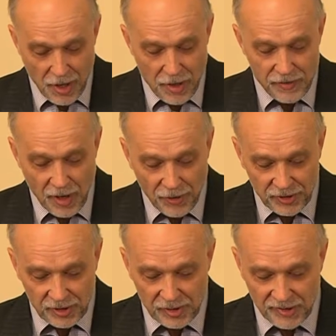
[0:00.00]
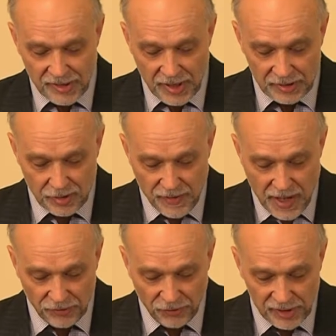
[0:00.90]
The article stated
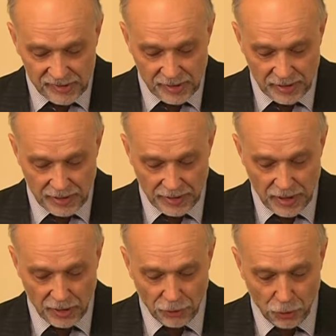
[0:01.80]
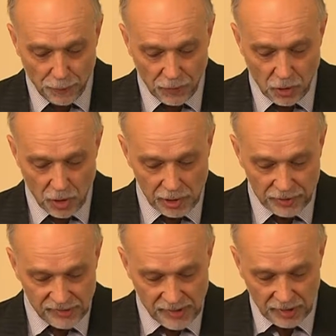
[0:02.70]
that recently a group
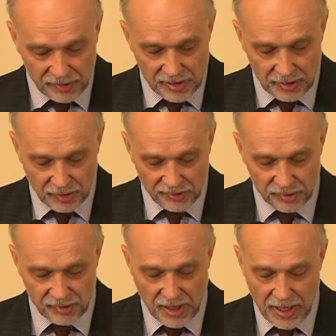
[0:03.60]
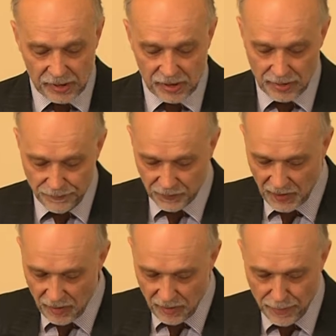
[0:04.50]
called Sex and Society,
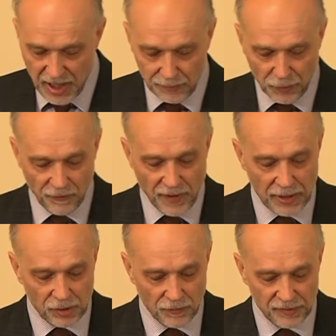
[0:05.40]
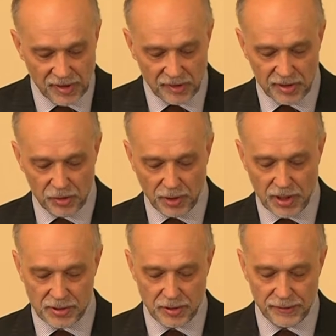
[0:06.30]
the main provider of sex
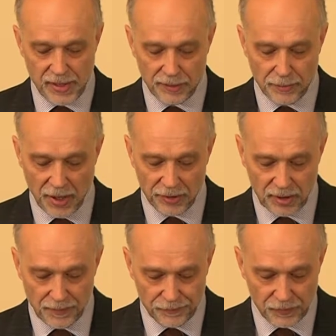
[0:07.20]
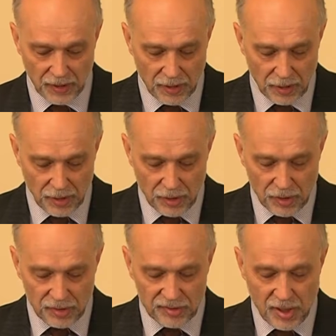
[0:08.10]
education in Denmark,
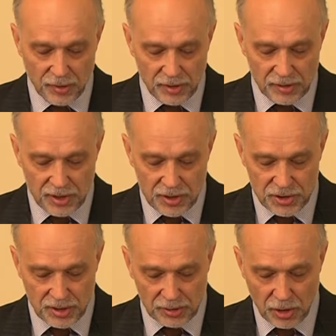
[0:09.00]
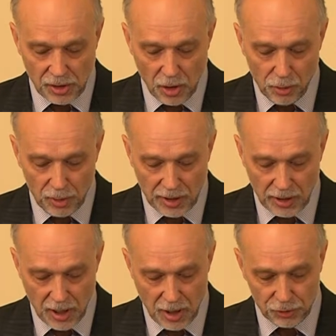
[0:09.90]
started teaching not only
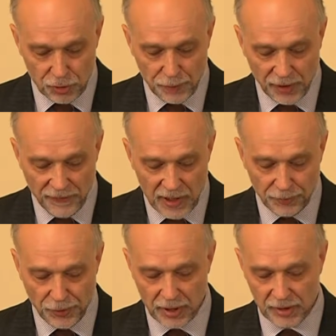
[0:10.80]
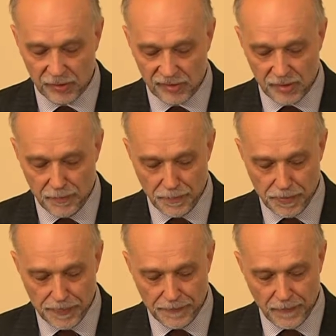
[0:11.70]
how to prevent pregnancy,
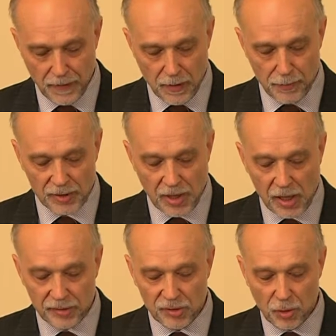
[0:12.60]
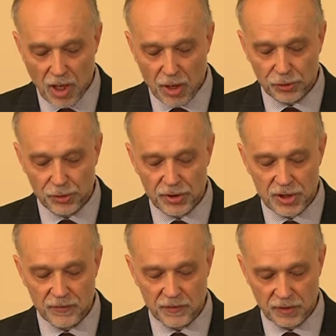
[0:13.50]
but also how to
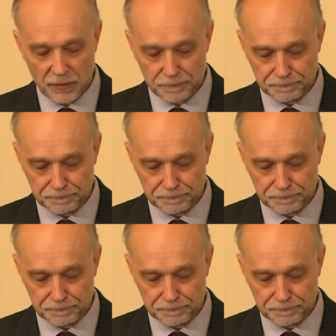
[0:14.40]
achieve it.